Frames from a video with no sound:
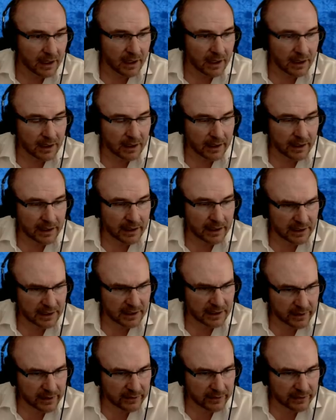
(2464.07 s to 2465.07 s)
uh, and
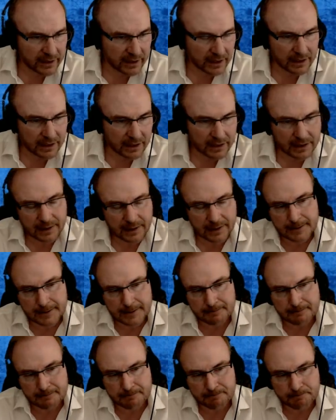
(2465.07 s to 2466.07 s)
literary
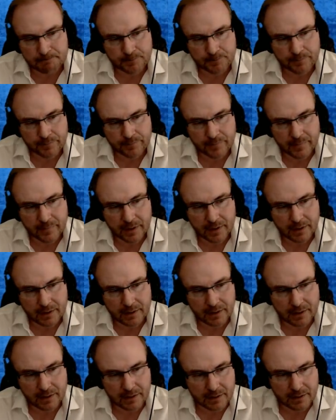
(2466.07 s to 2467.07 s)
um,
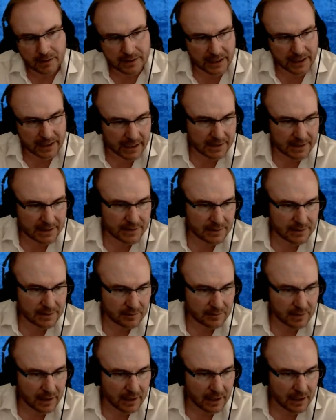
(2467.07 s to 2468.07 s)
techniques.